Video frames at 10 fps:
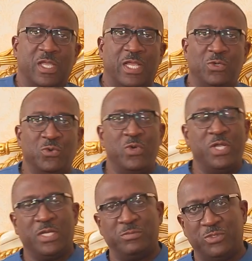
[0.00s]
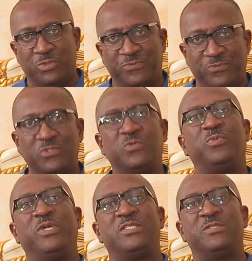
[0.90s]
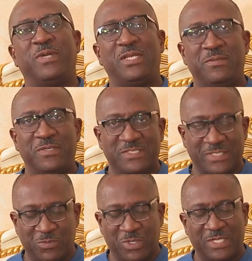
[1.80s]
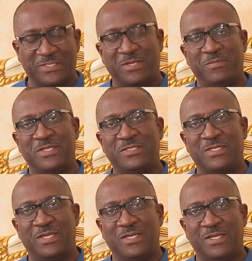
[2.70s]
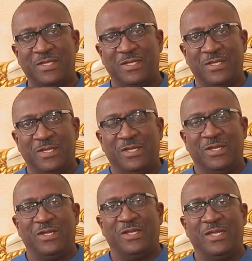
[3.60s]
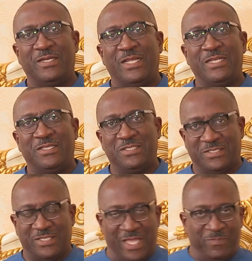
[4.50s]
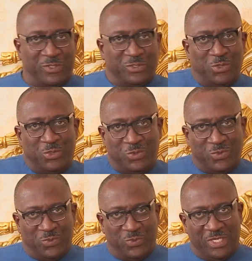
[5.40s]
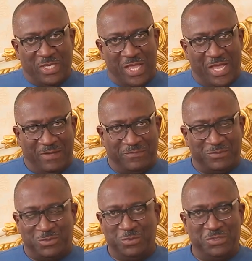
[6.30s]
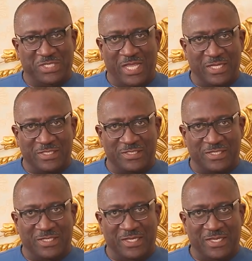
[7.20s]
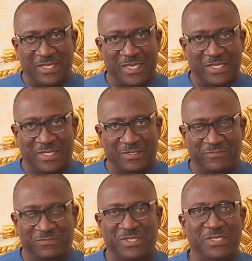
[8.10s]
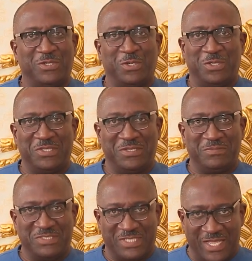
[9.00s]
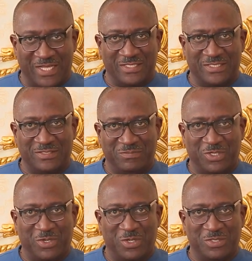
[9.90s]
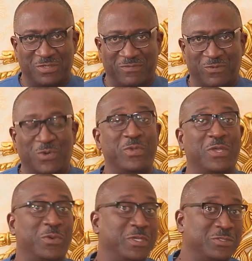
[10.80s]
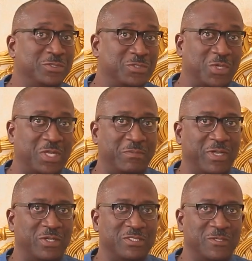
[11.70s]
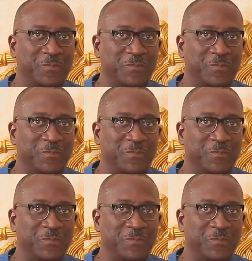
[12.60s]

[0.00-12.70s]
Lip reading: Hello, welcome to Footprint. My name is Samuel Atamensa. And in this episode, we have two giants, and I can freely call them giants because of what we are going to talk about.